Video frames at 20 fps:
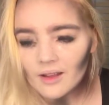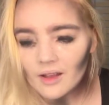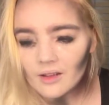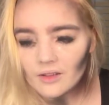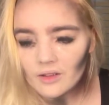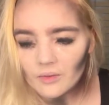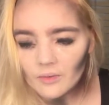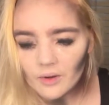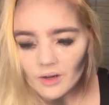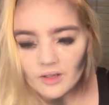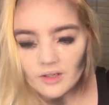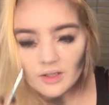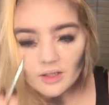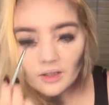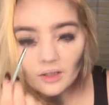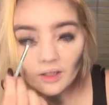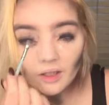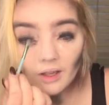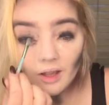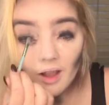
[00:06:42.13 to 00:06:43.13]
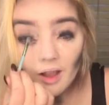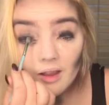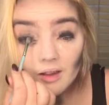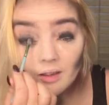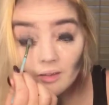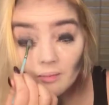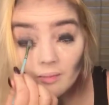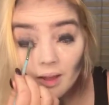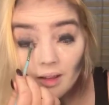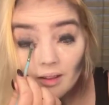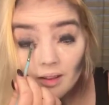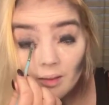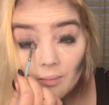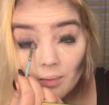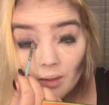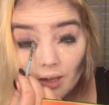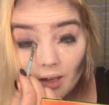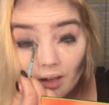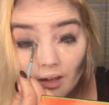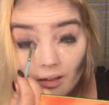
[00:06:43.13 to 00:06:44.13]
I do want it to look kind of messy
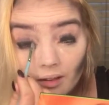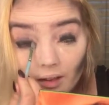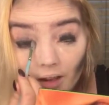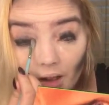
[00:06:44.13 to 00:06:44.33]
because